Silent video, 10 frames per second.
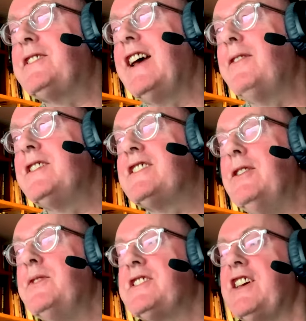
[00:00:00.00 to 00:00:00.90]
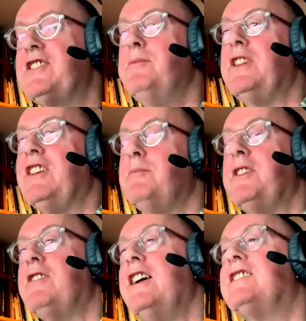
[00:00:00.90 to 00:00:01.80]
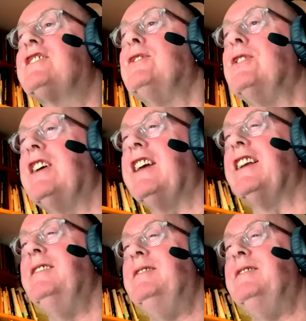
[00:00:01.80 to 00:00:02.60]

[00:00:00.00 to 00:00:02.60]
to have this conversation with you. It'd be great to talk again.